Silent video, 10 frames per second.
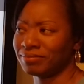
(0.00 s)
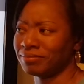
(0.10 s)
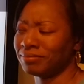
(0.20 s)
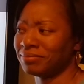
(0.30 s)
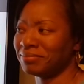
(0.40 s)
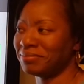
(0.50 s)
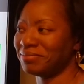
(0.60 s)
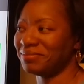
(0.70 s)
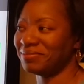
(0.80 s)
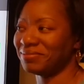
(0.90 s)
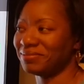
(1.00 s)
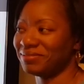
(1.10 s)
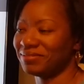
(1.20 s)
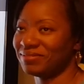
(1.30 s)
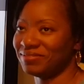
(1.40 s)

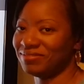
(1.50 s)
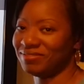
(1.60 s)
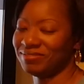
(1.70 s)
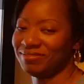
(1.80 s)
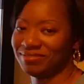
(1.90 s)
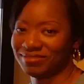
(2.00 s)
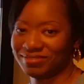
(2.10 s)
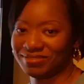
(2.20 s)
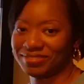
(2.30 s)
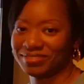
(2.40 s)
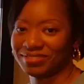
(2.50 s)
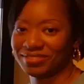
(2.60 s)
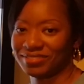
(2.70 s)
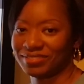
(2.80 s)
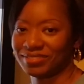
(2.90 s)

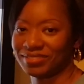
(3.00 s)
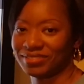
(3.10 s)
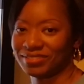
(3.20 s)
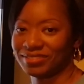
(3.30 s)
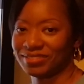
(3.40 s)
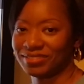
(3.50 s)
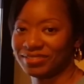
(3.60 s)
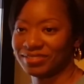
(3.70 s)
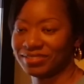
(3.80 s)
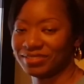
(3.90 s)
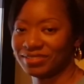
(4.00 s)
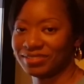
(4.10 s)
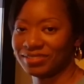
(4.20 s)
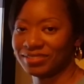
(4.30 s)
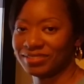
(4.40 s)

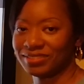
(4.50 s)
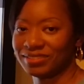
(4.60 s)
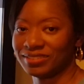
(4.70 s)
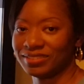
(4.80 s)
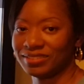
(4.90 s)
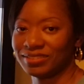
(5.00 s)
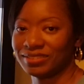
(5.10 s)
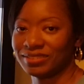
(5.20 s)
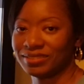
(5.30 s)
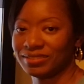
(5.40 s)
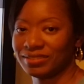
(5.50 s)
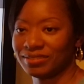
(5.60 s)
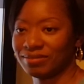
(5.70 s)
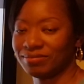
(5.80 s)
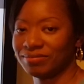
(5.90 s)

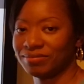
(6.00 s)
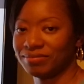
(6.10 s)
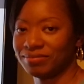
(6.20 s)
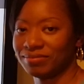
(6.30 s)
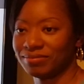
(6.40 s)
No words are spoken by the person on screen.